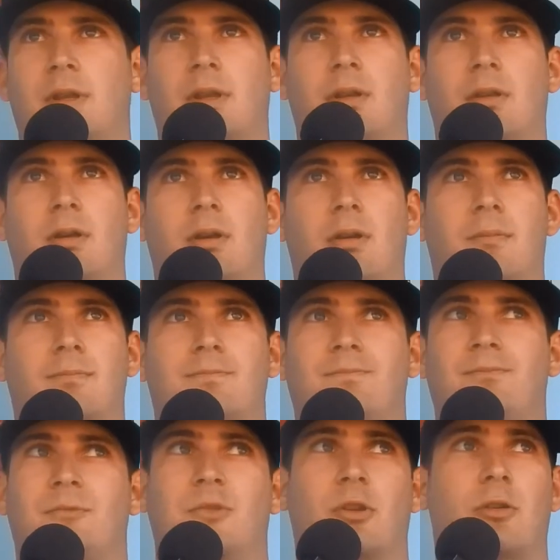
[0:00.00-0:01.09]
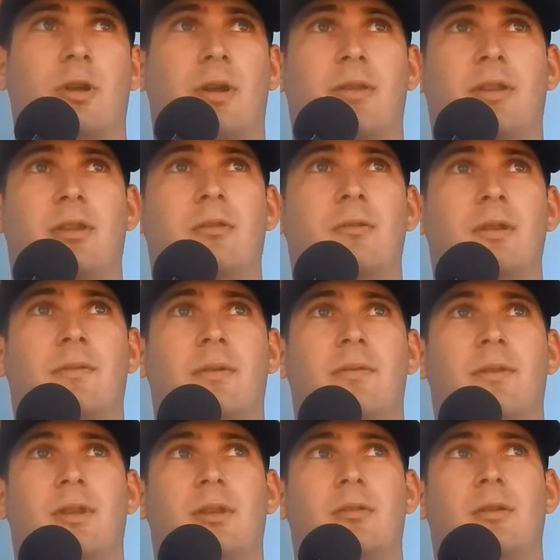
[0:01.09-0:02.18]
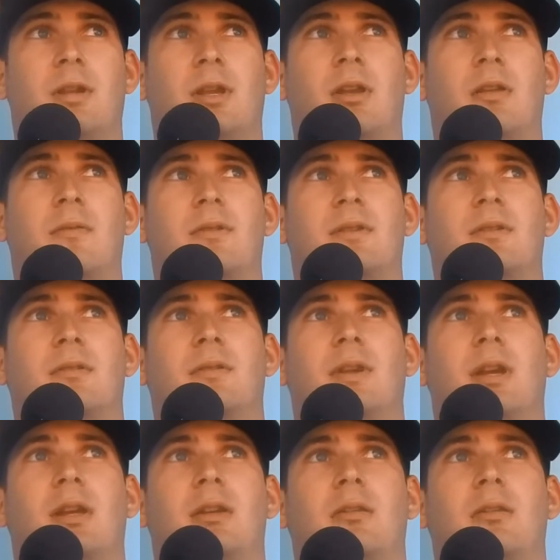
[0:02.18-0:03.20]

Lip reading: And so I think you give everything you can every single day.